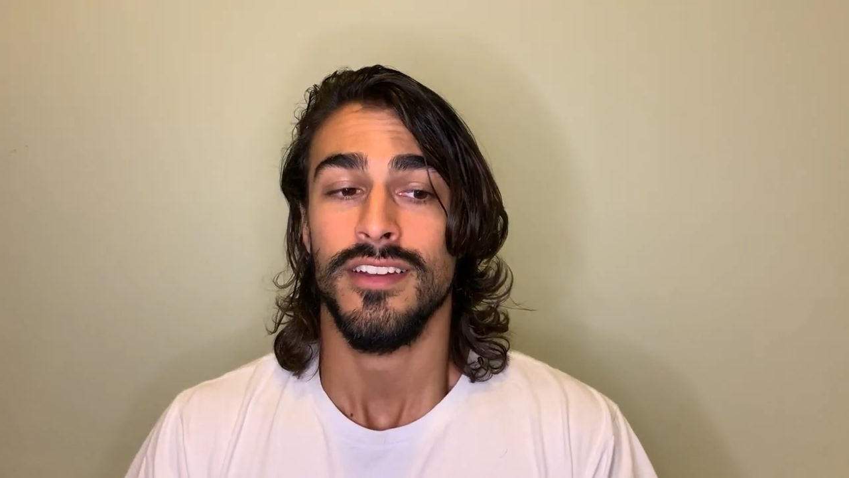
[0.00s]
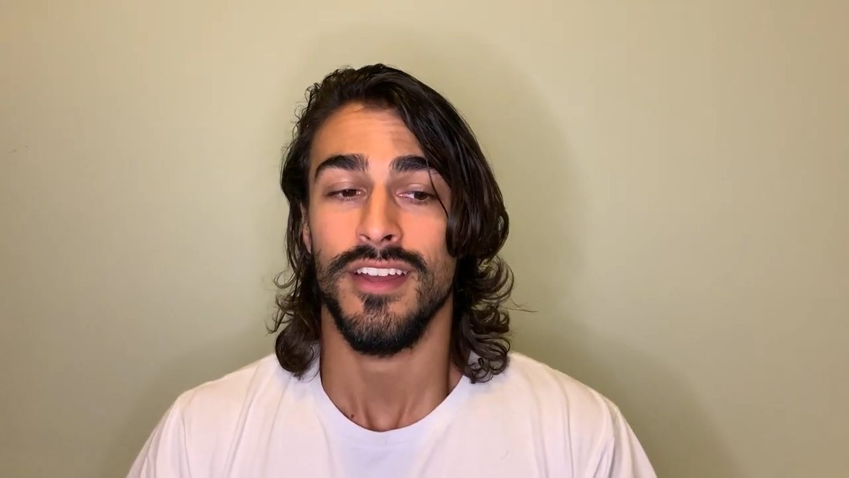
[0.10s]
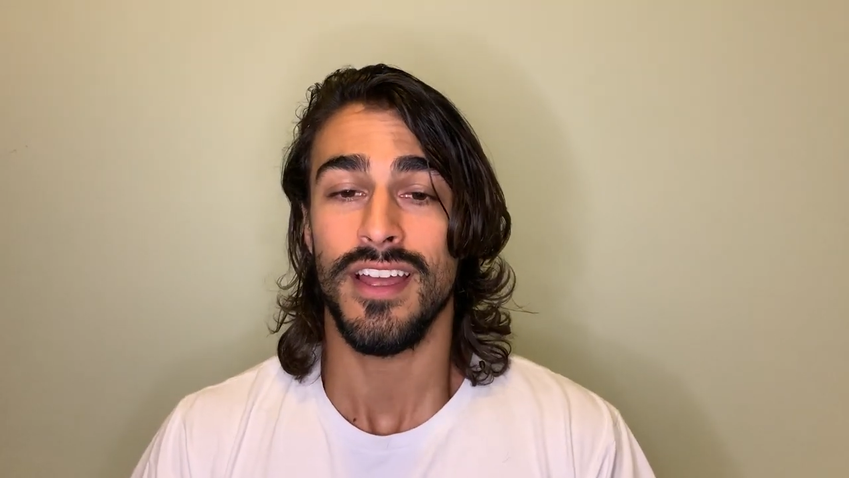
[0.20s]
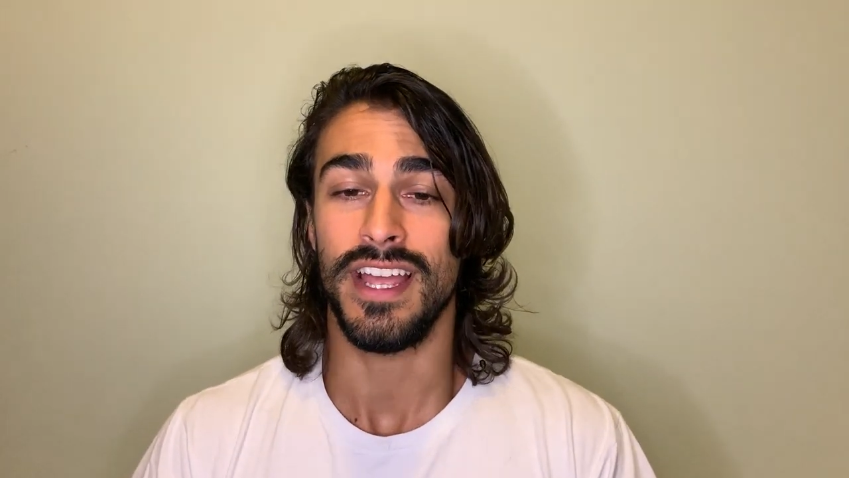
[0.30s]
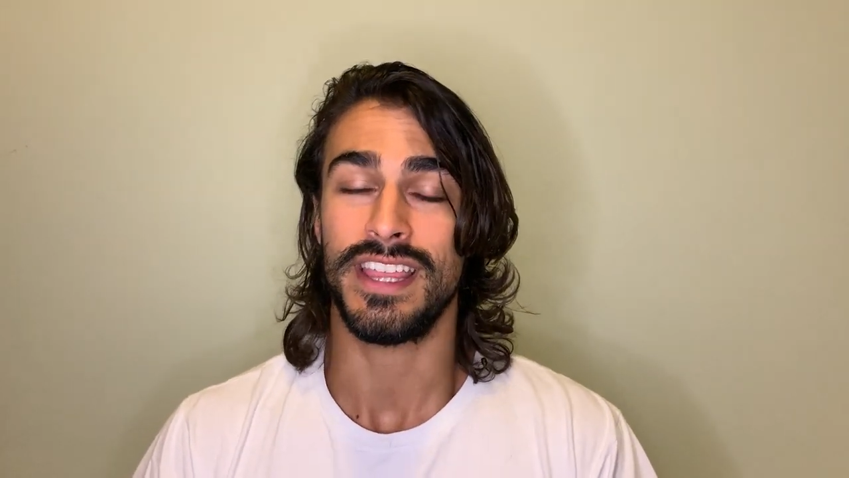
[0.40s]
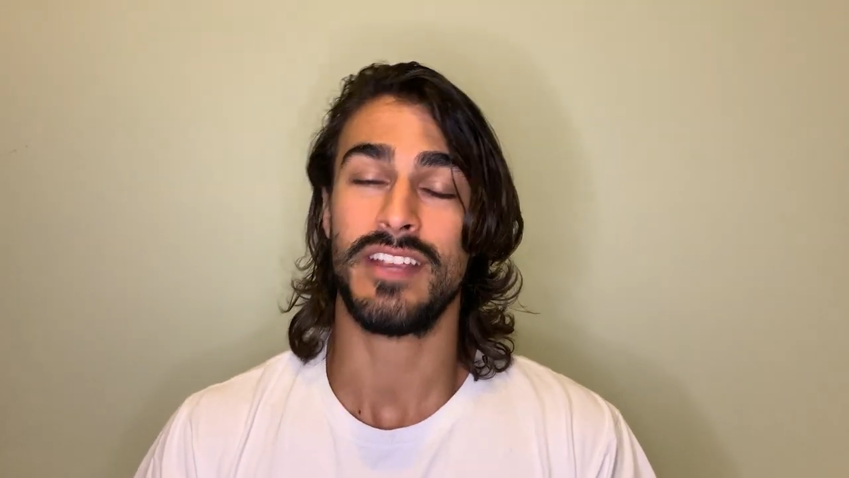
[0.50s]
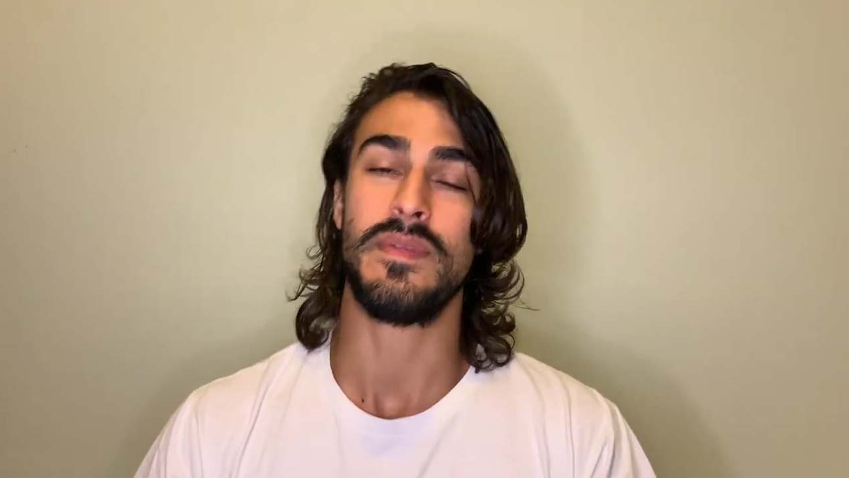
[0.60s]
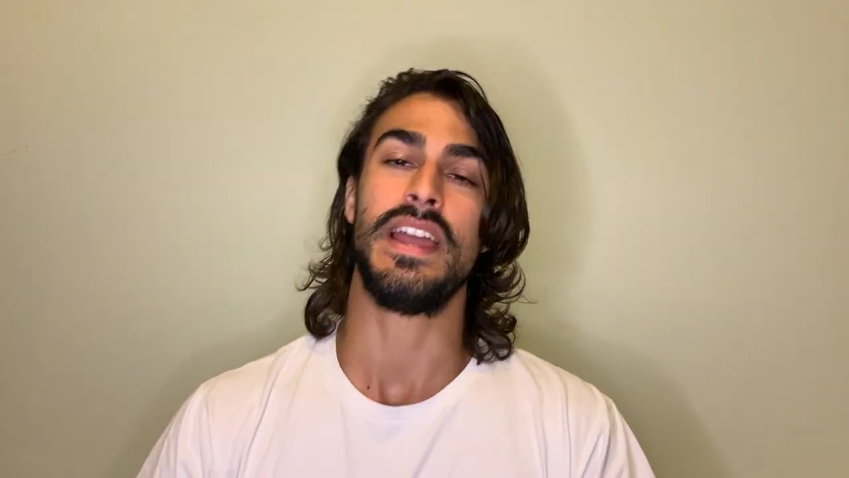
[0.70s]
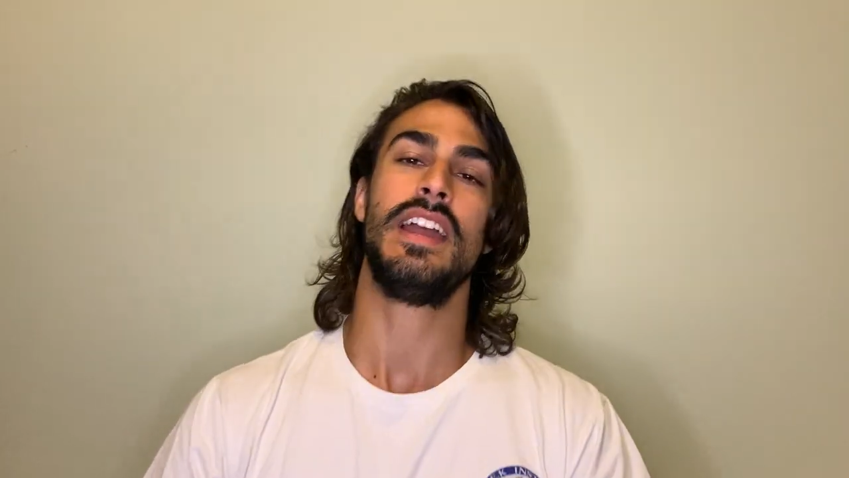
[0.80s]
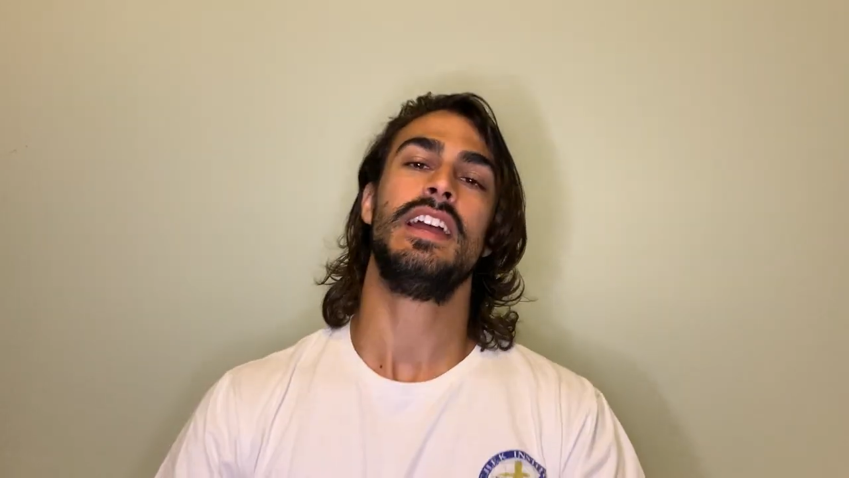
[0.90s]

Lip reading: I think my